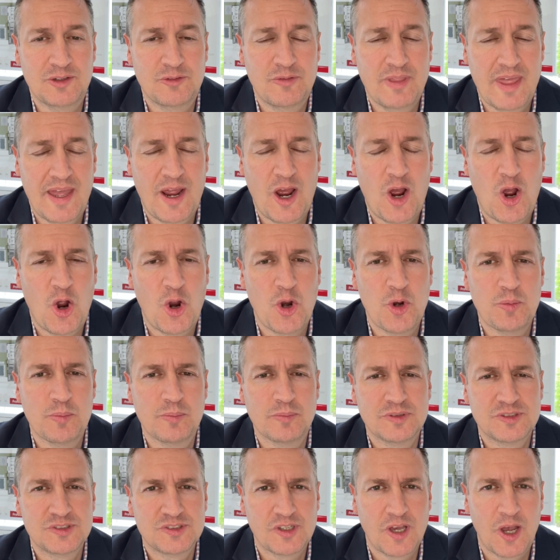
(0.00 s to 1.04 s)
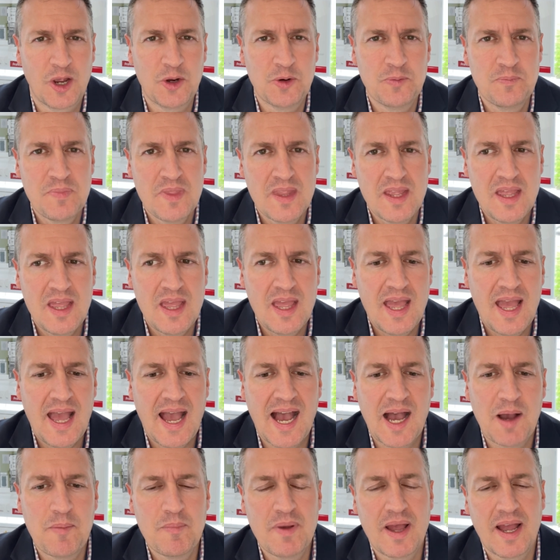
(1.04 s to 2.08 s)
of their home. So
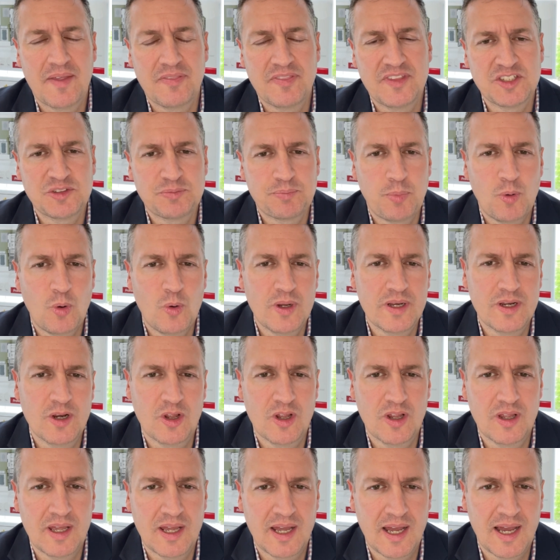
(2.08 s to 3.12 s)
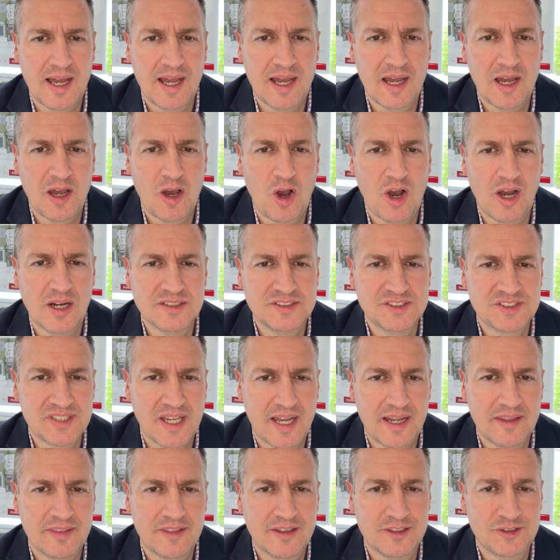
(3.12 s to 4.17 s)
at this point, I'd
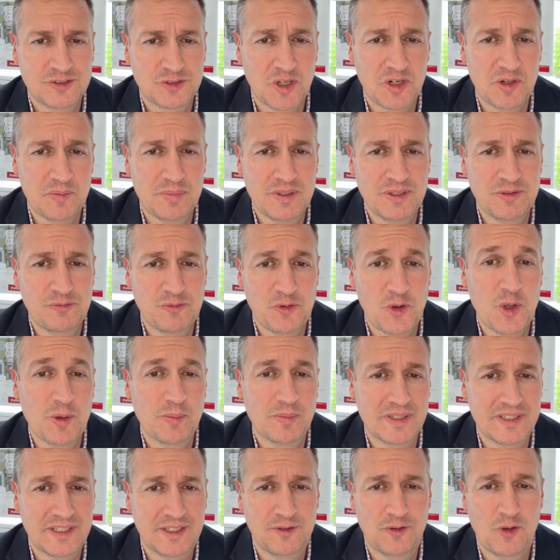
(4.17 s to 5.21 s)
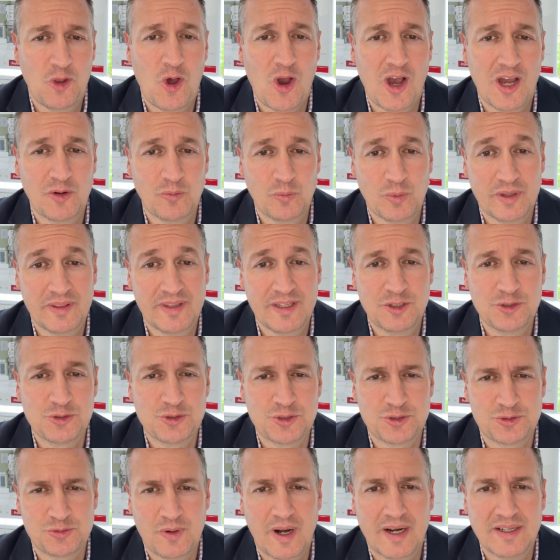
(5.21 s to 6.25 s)
say that it's going to be firmly in line with
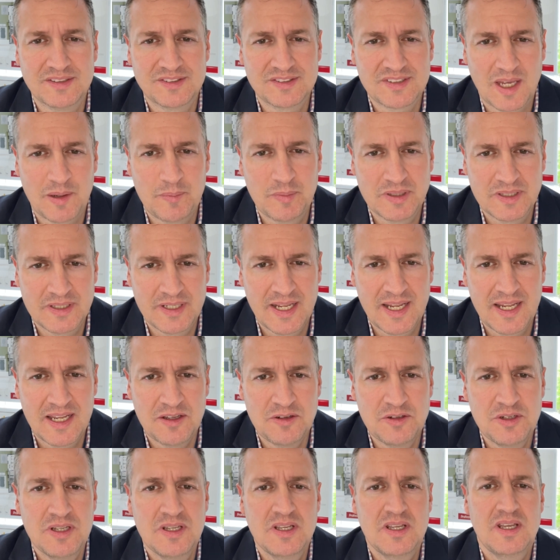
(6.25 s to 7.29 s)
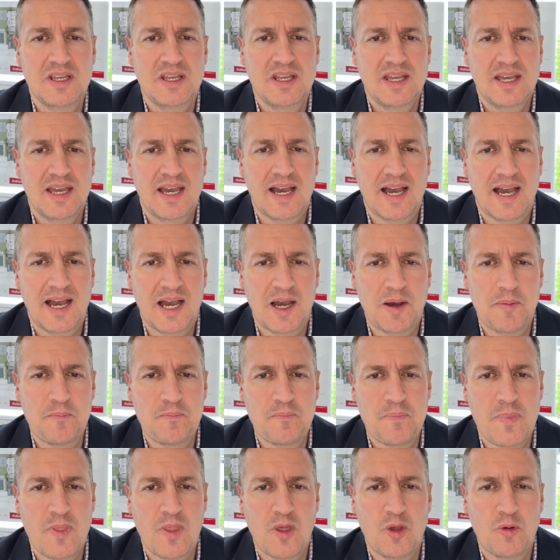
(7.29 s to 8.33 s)
interest rates coming down.
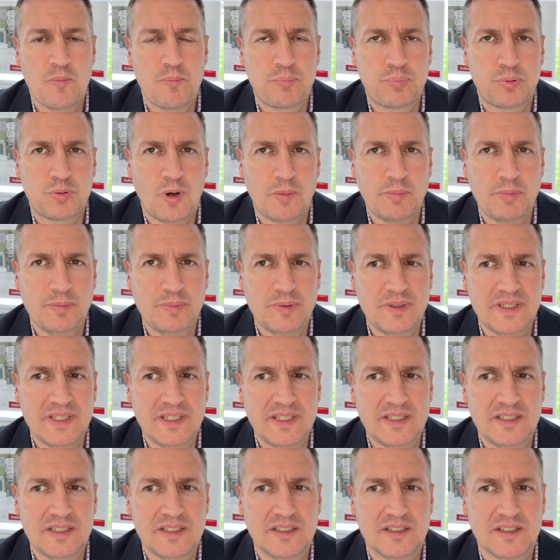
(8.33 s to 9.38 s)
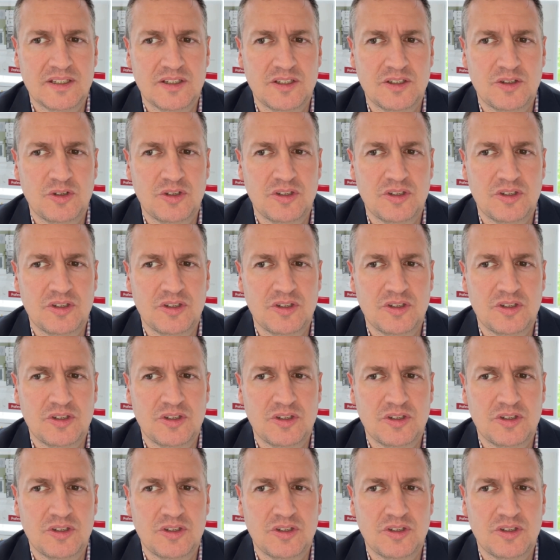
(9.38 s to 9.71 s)
Probably